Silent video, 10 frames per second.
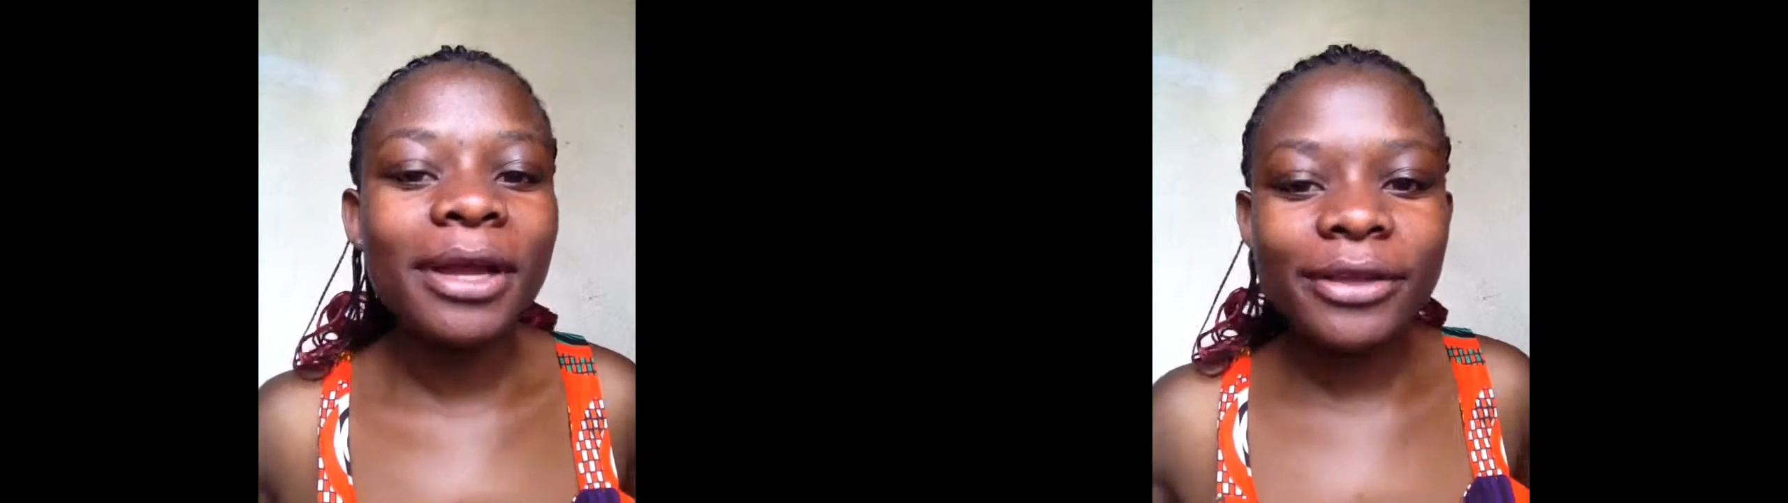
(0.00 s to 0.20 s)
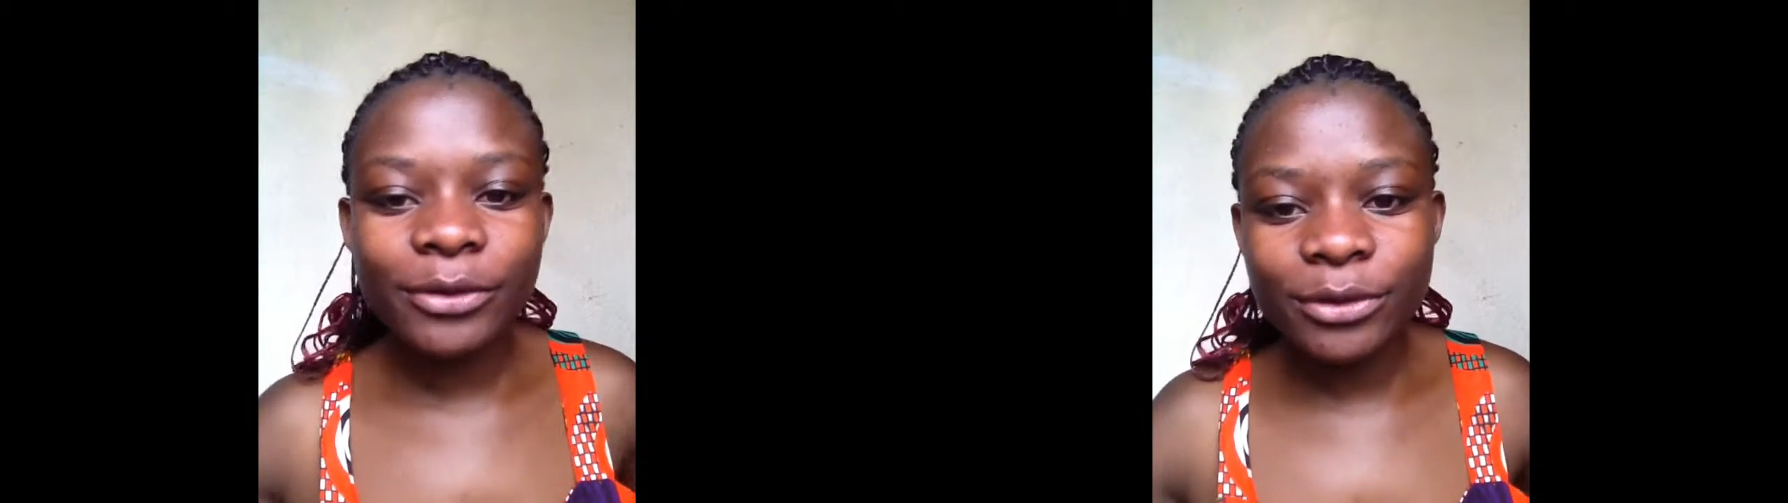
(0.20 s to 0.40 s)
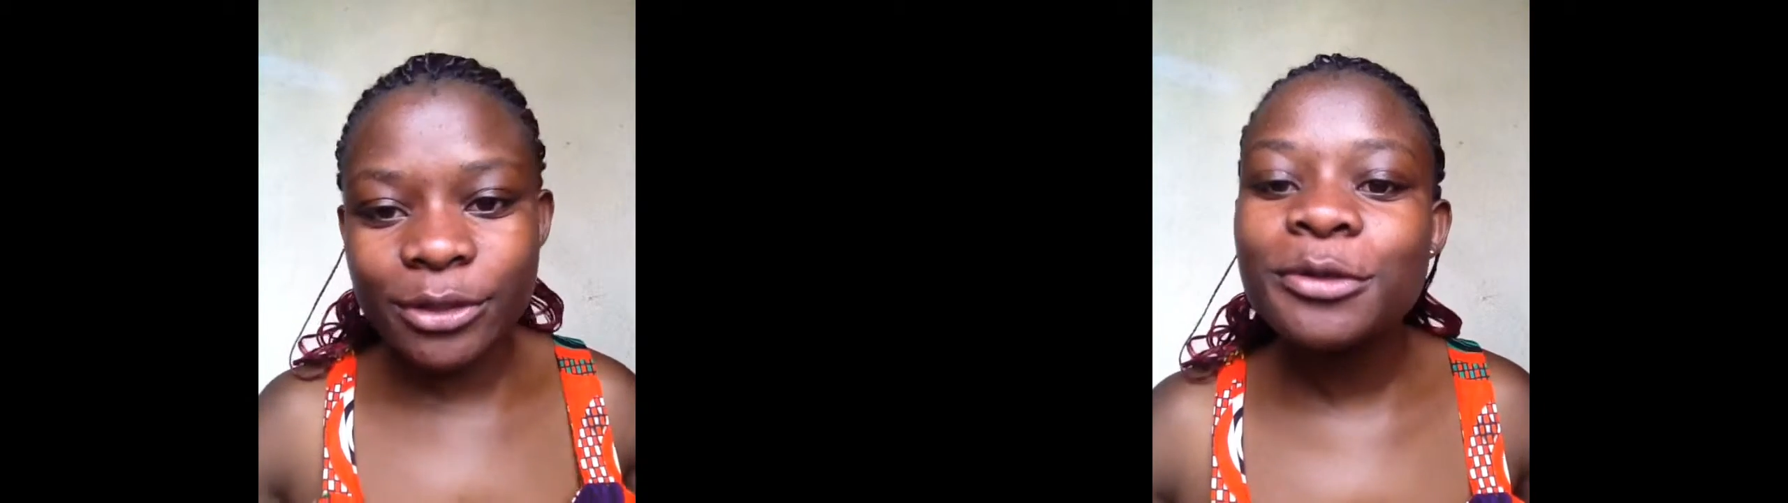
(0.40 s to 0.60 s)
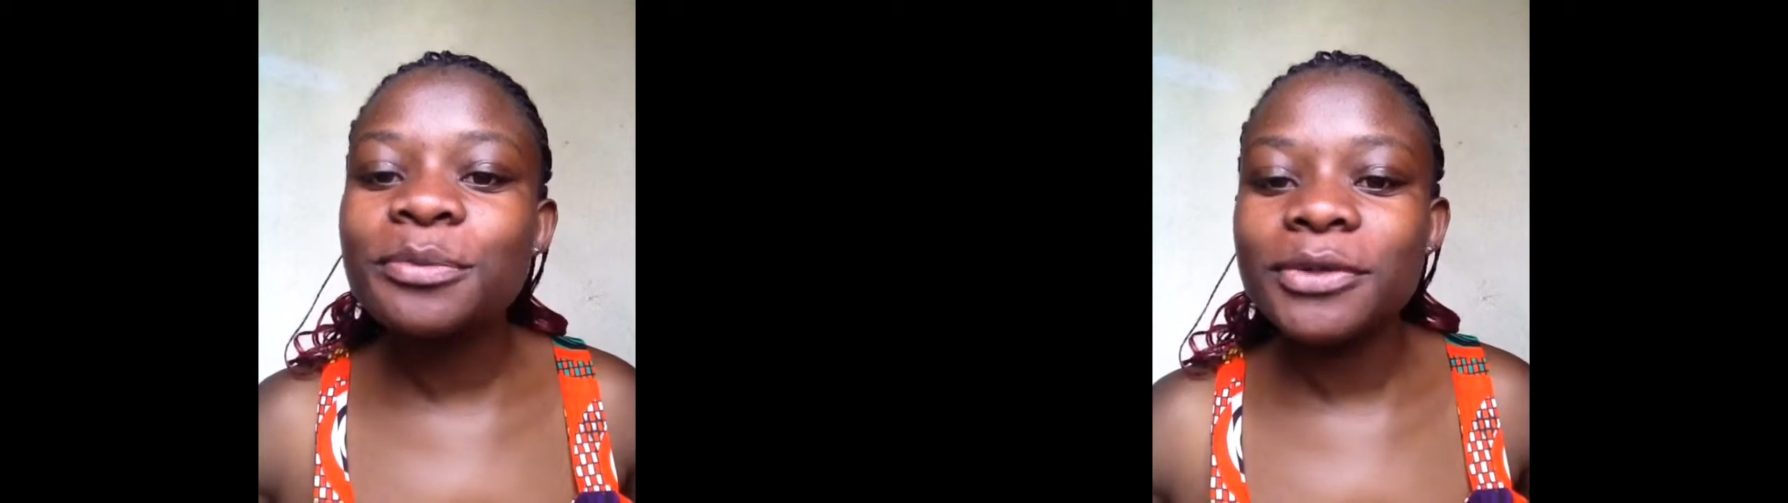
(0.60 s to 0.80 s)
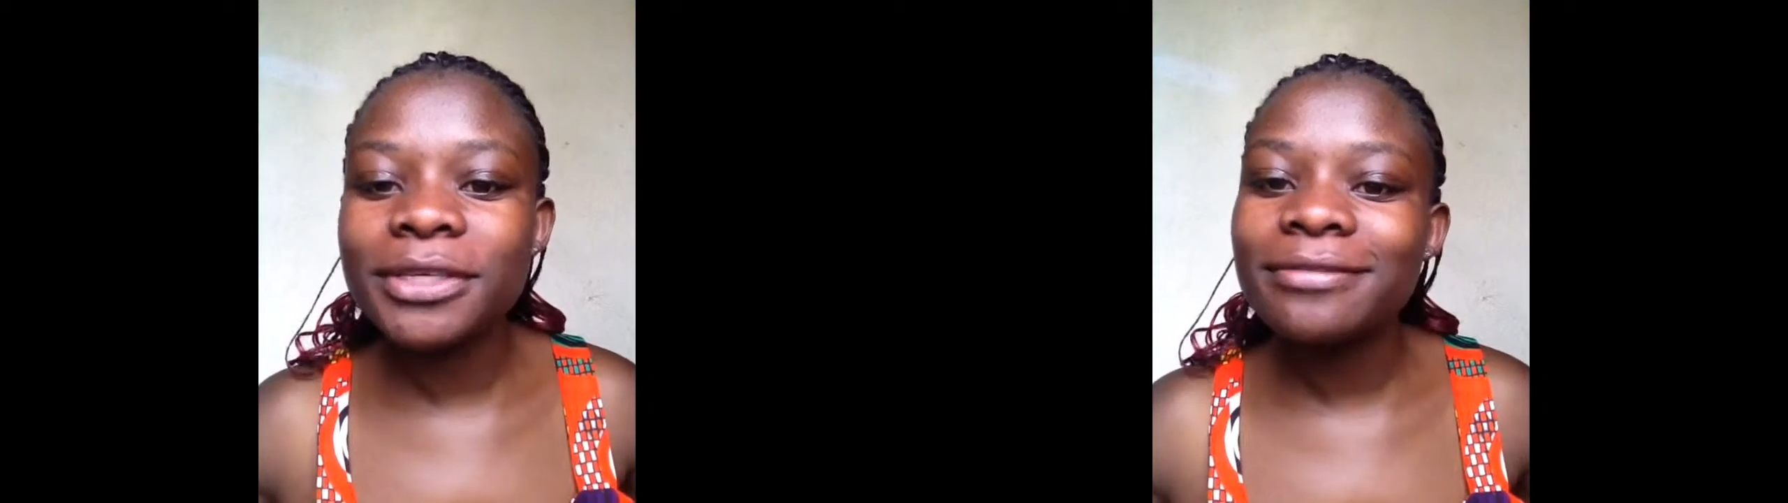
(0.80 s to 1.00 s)
my
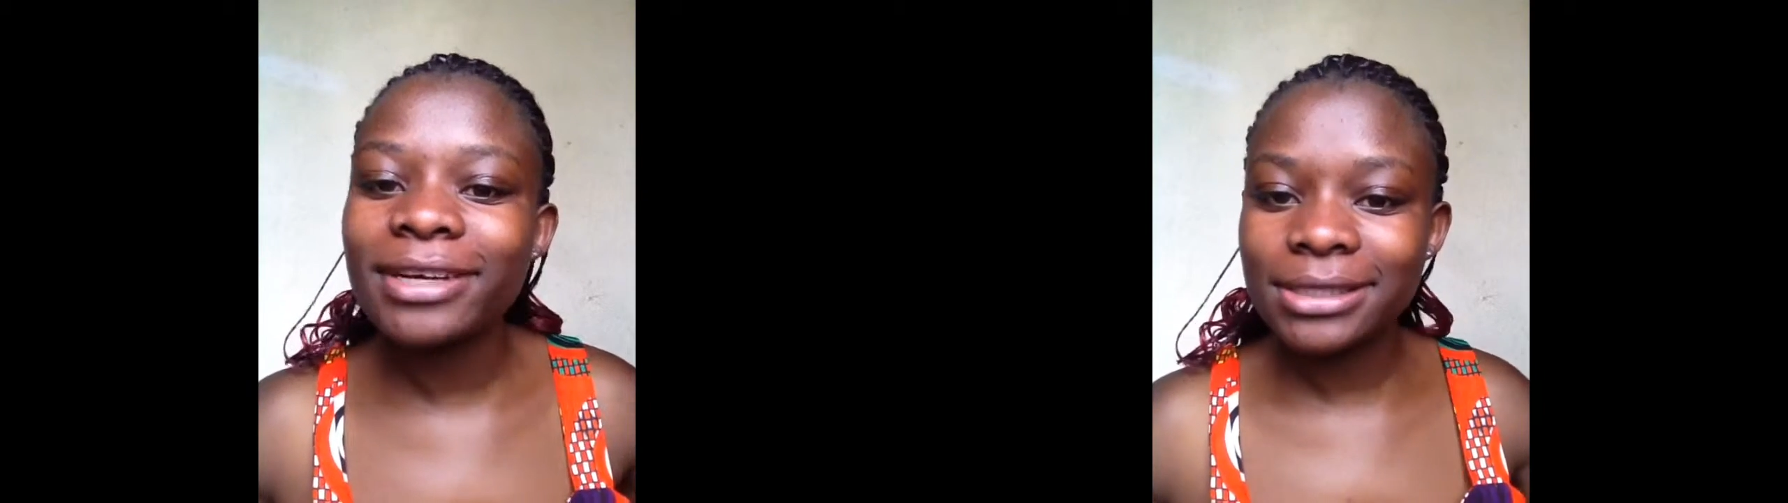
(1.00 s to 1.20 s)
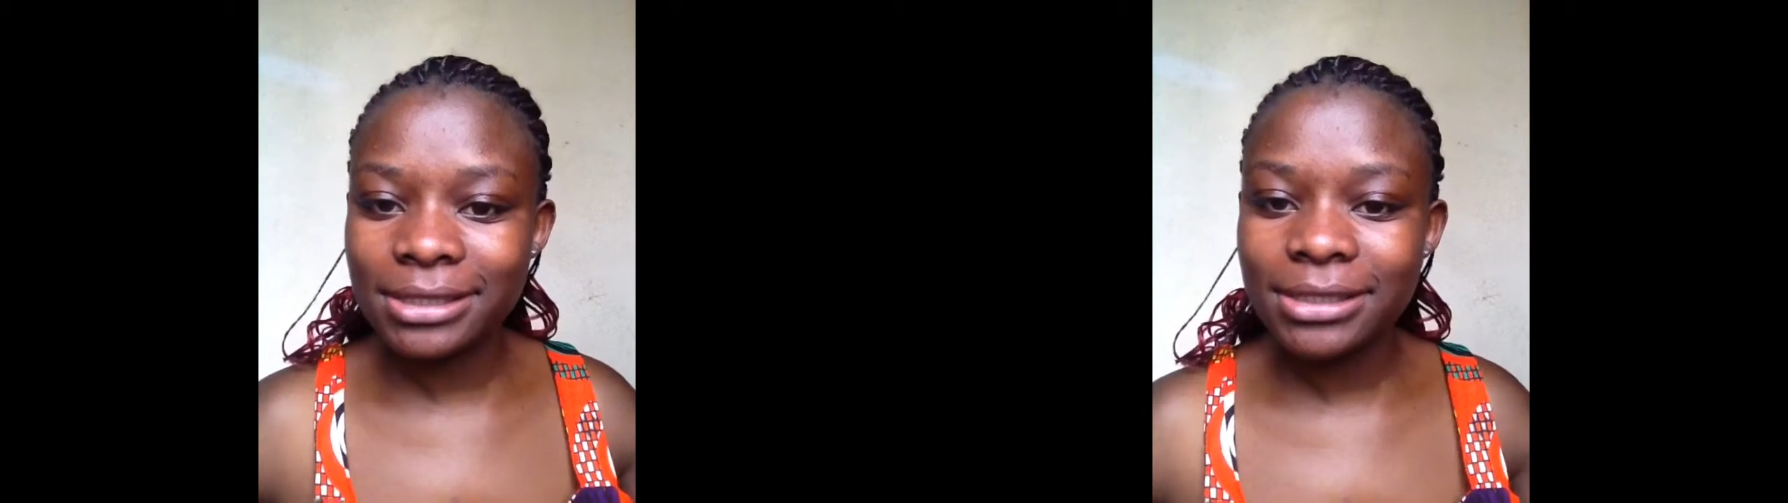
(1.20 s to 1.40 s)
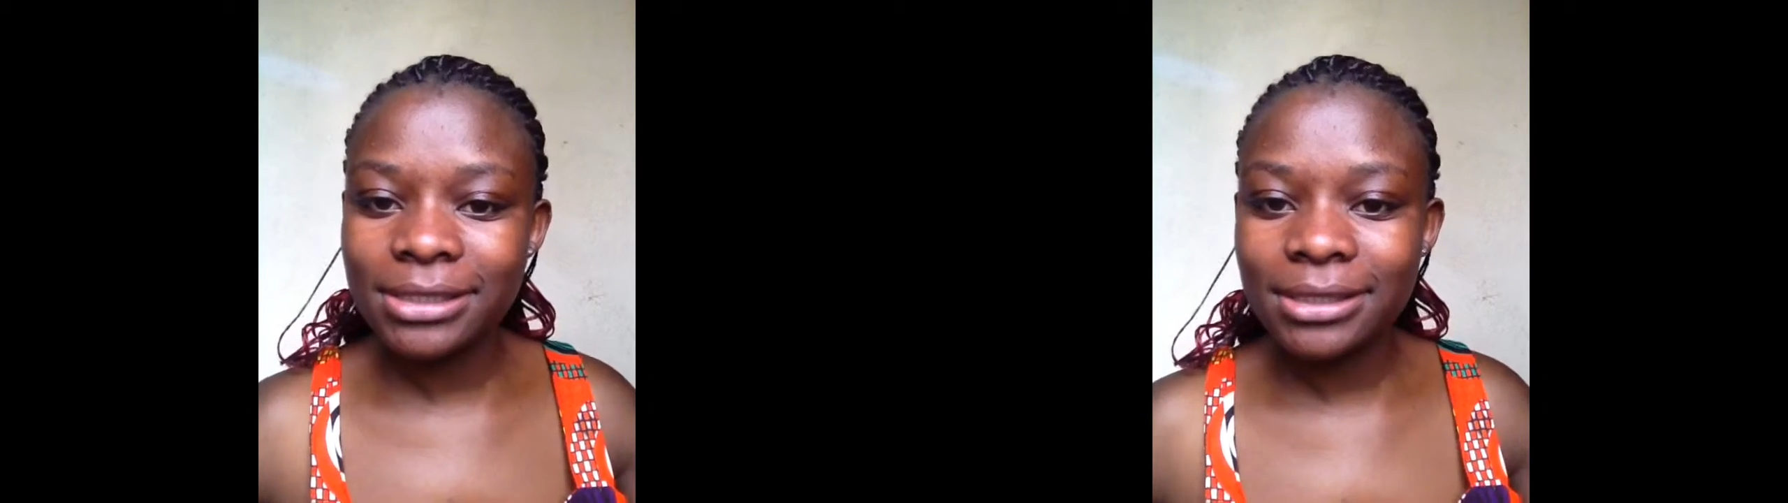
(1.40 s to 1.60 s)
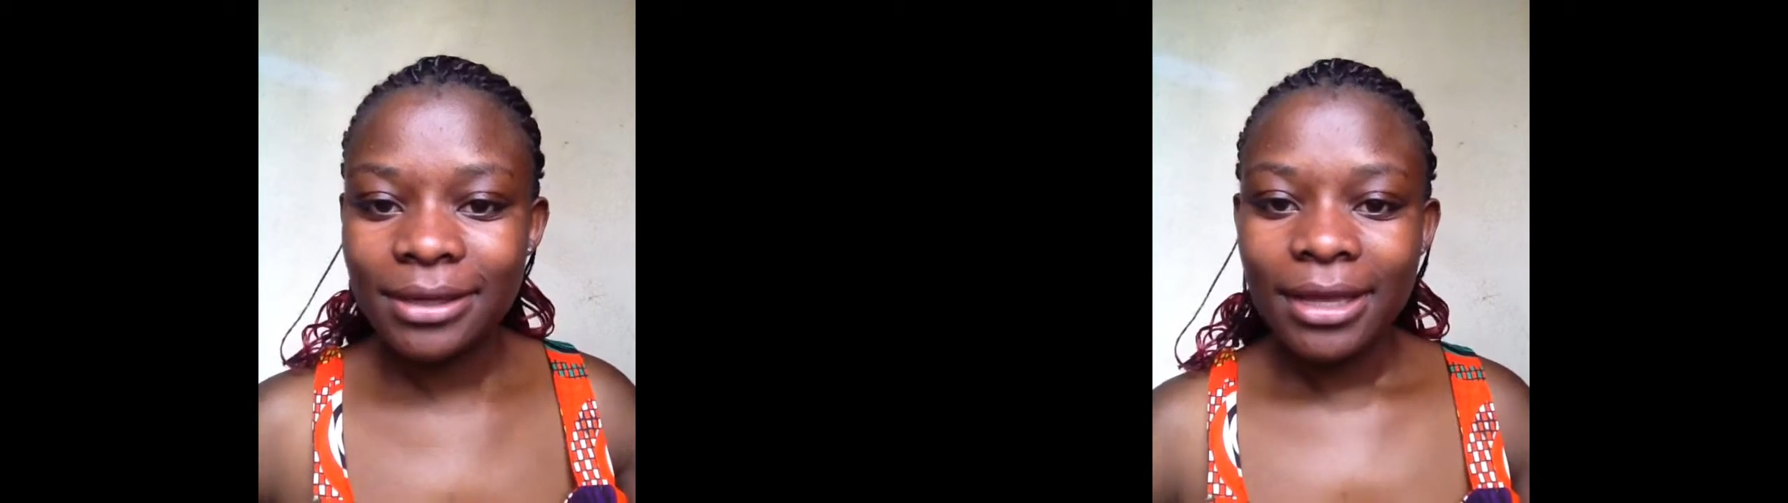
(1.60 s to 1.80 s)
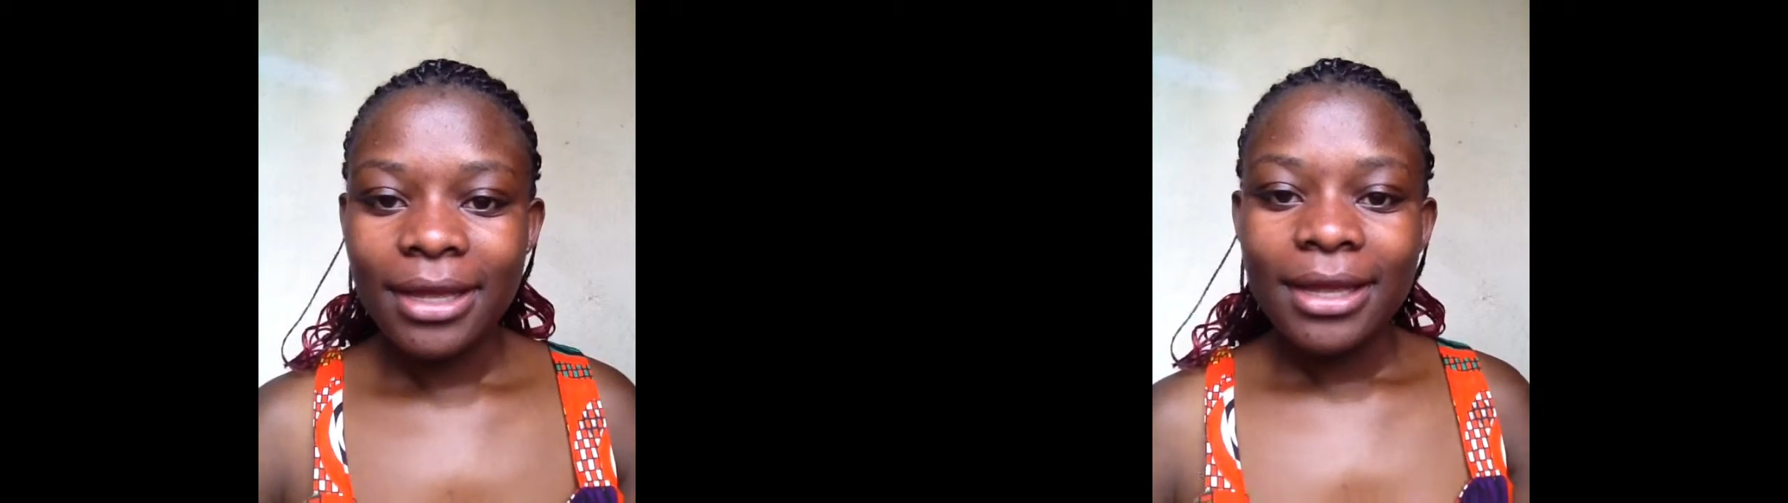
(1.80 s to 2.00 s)
YouTube university.